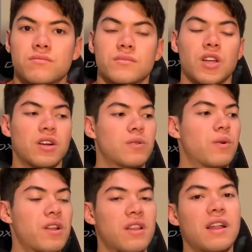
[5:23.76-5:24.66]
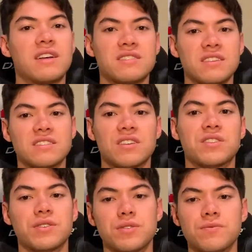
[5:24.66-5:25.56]
All right, and one of the last things I'll
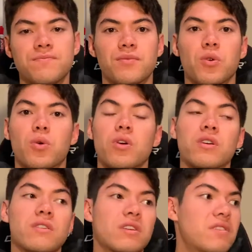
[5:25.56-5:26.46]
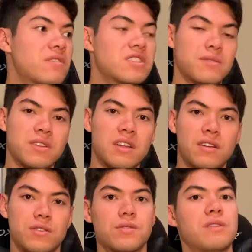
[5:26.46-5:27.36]
do, or even something that I'll
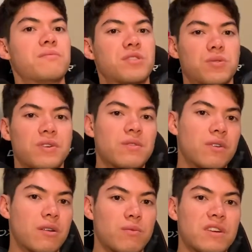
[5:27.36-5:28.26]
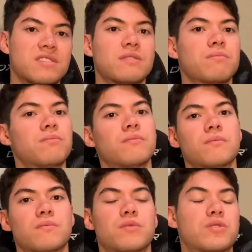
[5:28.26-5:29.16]
do in between when I'm resting,
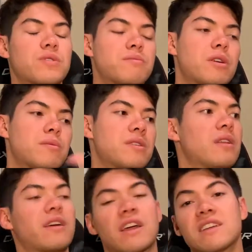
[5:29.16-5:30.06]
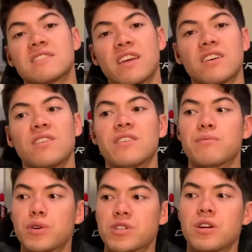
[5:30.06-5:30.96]
between maybe like a HIIT cycle and
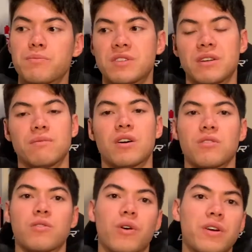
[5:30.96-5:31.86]
push-ups and I'm not quite